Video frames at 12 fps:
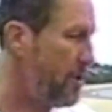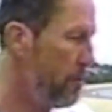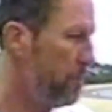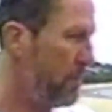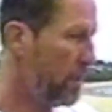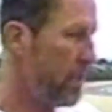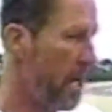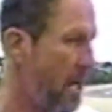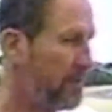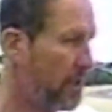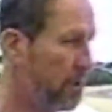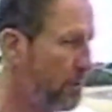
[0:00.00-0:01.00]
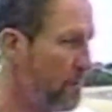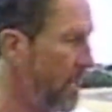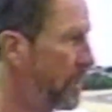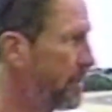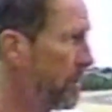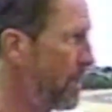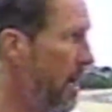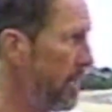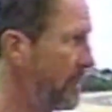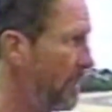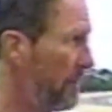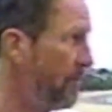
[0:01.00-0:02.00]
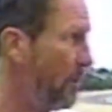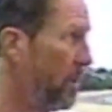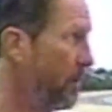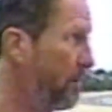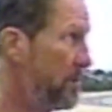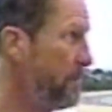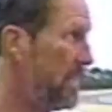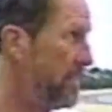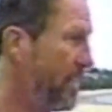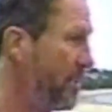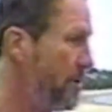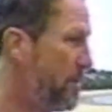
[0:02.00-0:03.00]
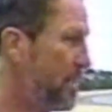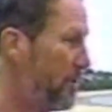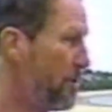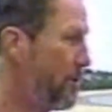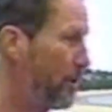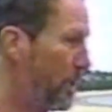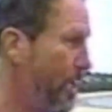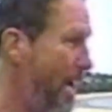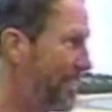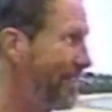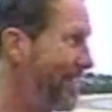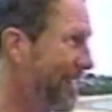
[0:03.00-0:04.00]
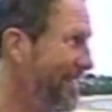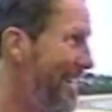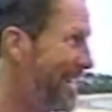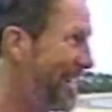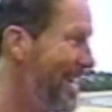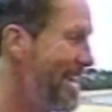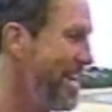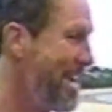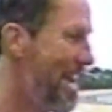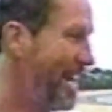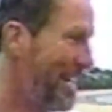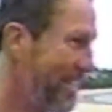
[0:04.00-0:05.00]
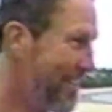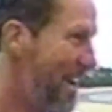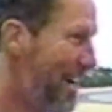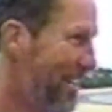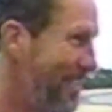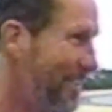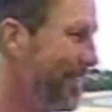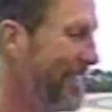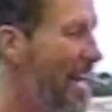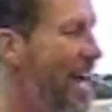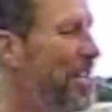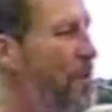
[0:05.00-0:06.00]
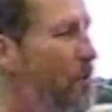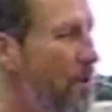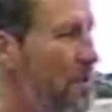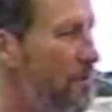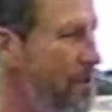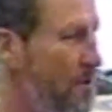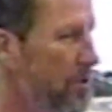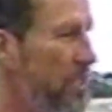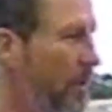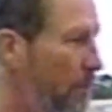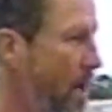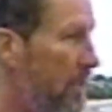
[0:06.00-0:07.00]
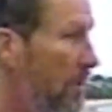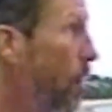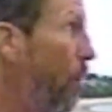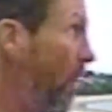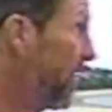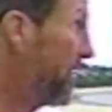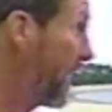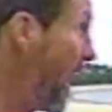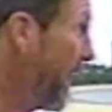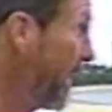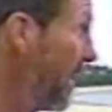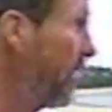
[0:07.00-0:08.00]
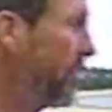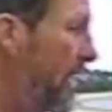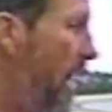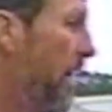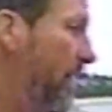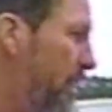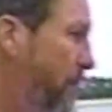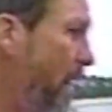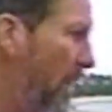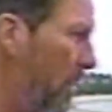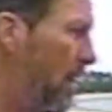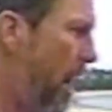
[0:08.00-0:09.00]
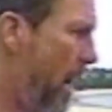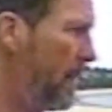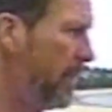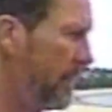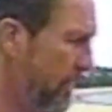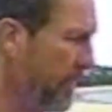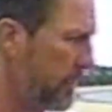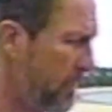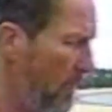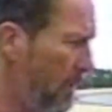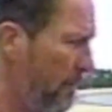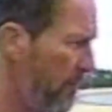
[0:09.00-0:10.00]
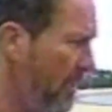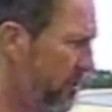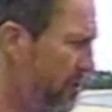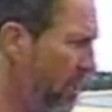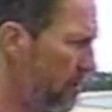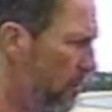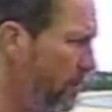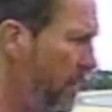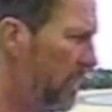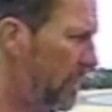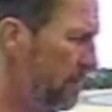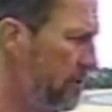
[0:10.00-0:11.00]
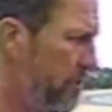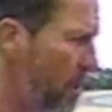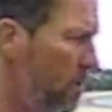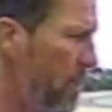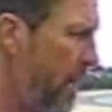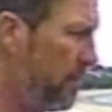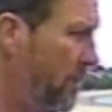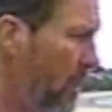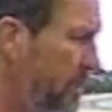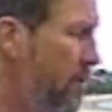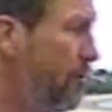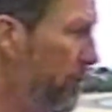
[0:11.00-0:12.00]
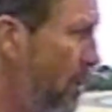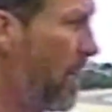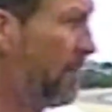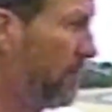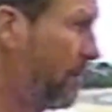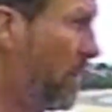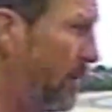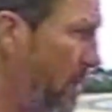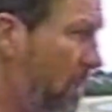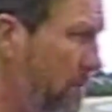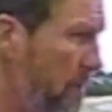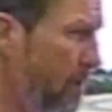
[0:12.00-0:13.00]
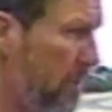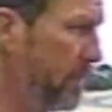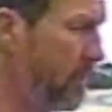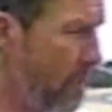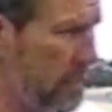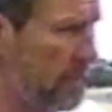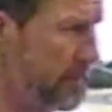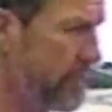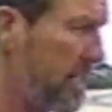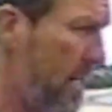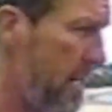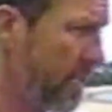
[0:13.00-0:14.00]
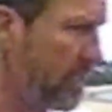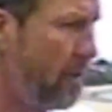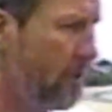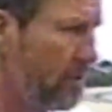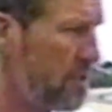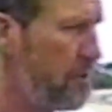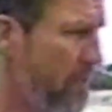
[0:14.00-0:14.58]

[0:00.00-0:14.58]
you will have to correct constantly for it, which means that you either use lots of technique and get tired doing that, or you use a rudder or a skeg. Now, a skeg is better, I think, in general, but if you don't have one, you should have a rudder on a boat, on a sea kayak, so